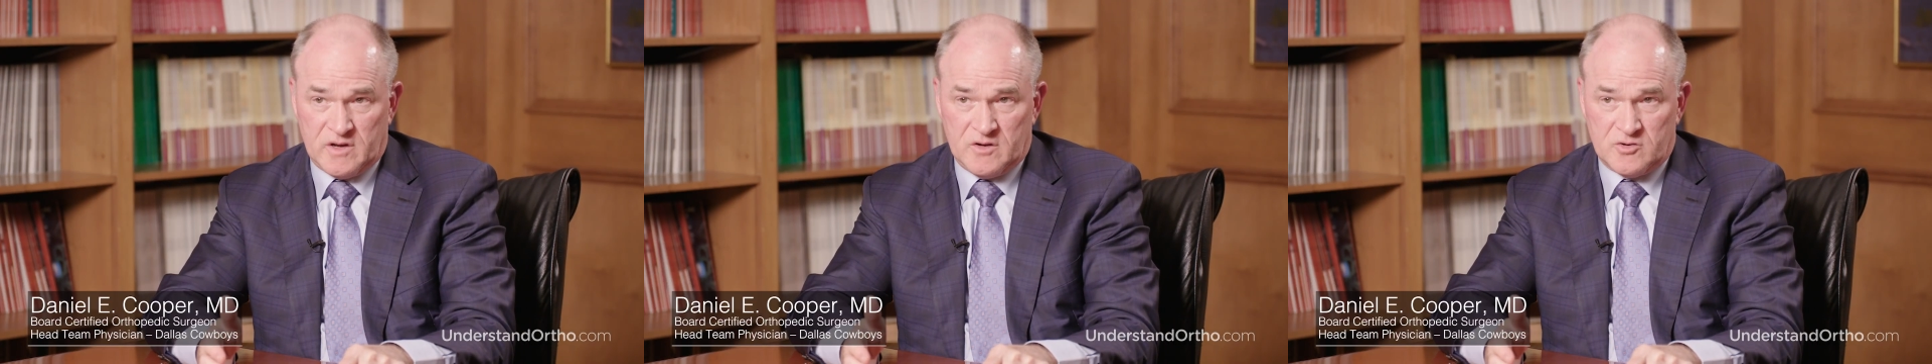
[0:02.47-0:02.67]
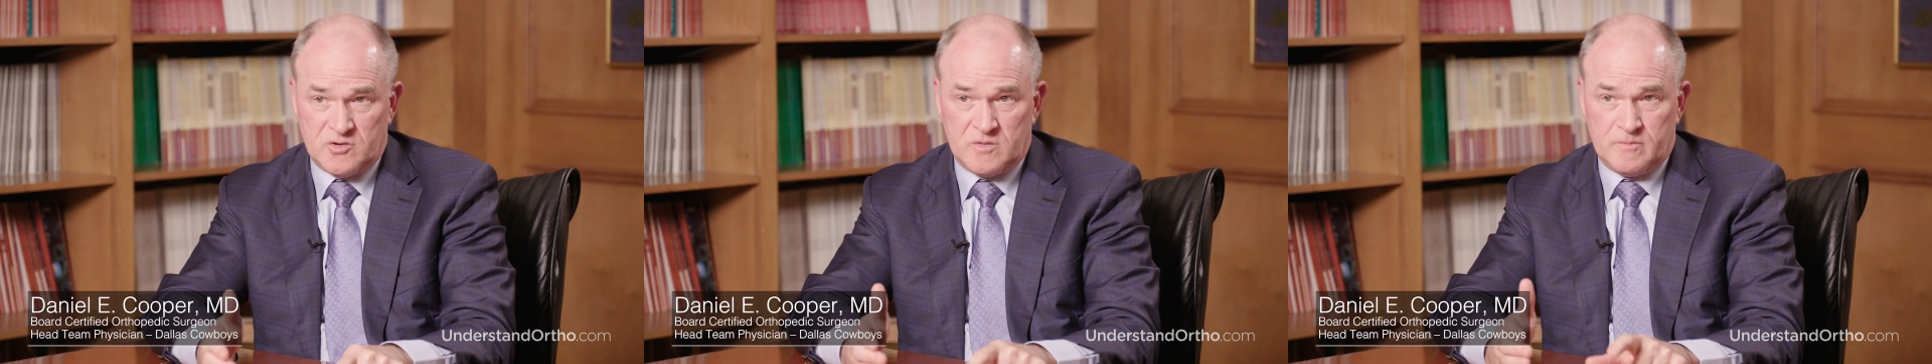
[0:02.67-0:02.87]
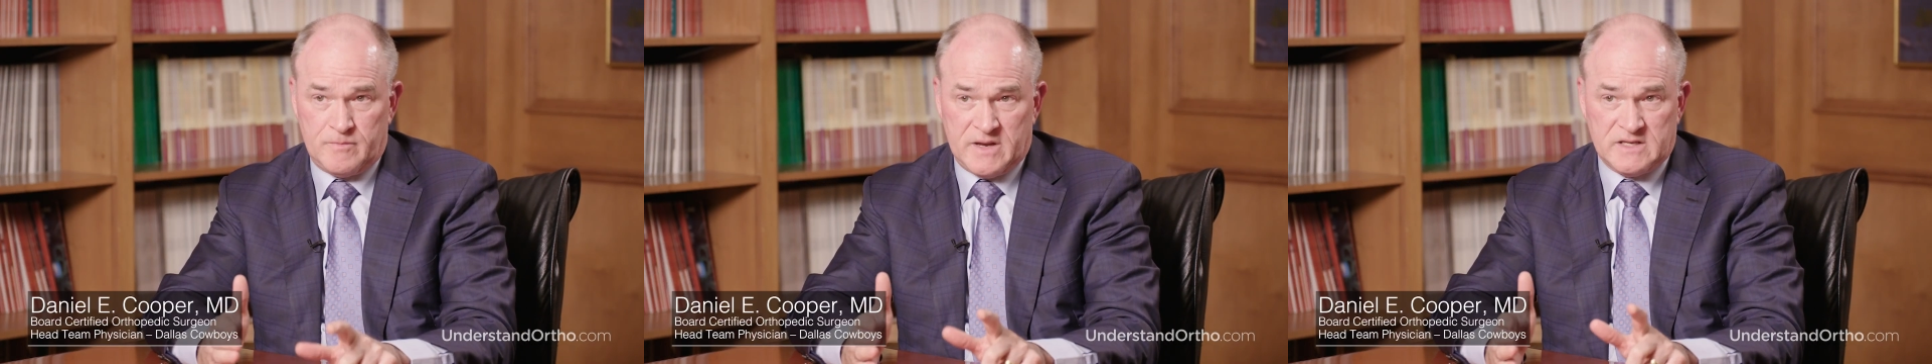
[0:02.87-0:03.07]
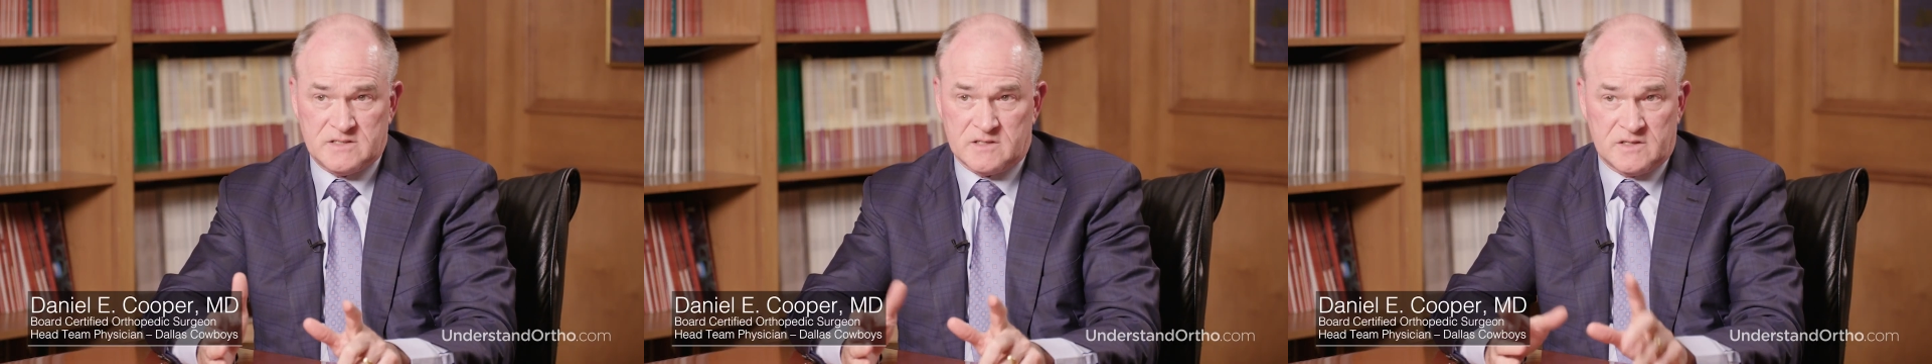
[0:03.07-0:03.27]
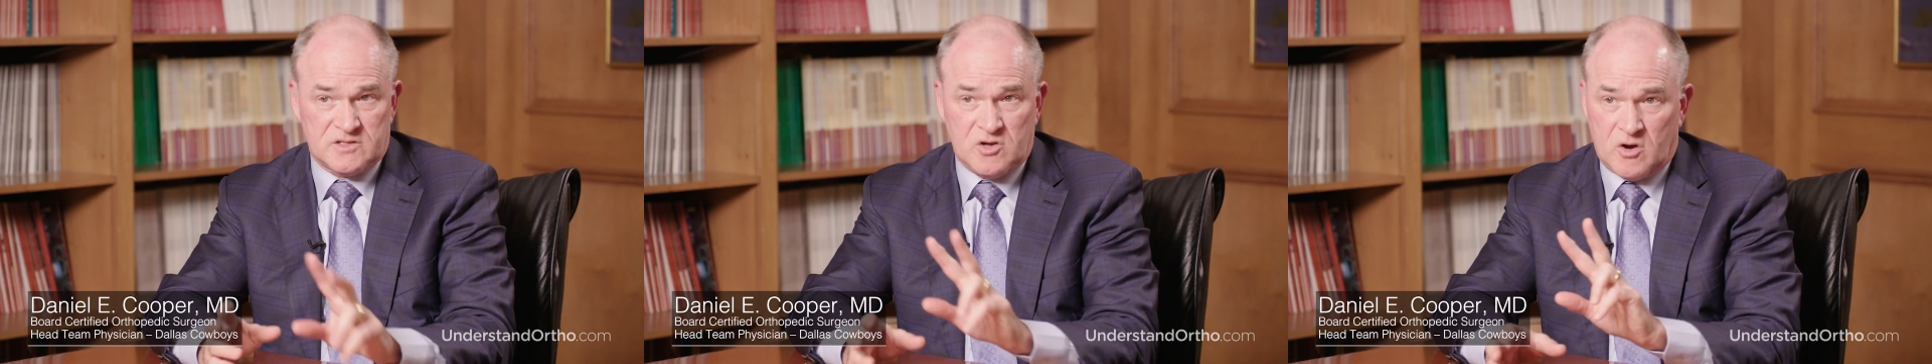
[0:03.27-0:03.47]
you're
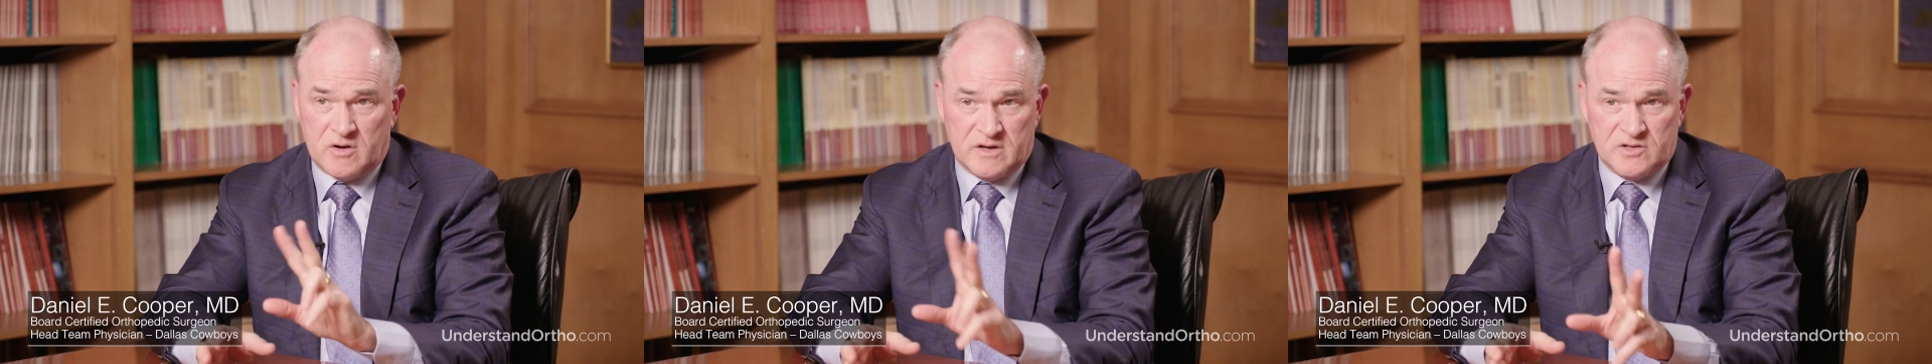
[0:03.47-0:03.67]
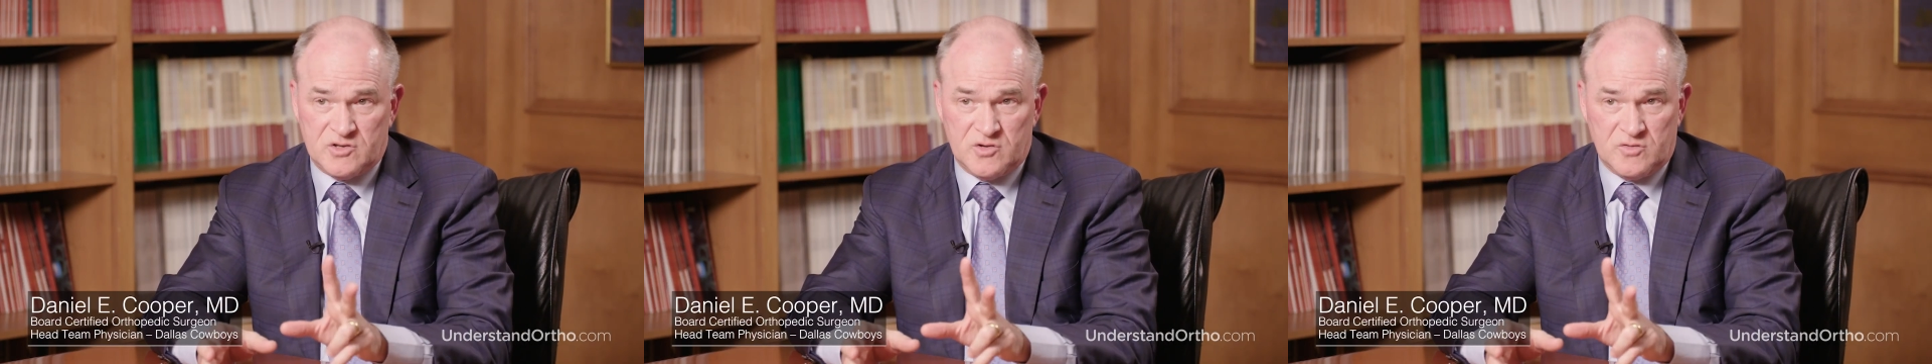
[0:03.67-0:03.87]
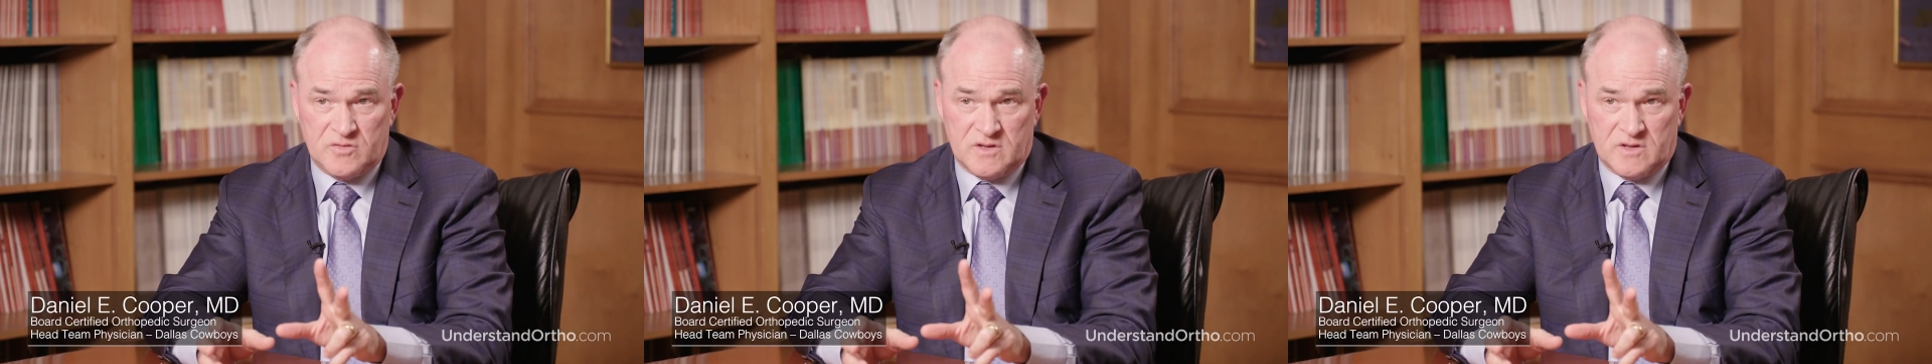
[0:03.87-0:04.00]
basically talking two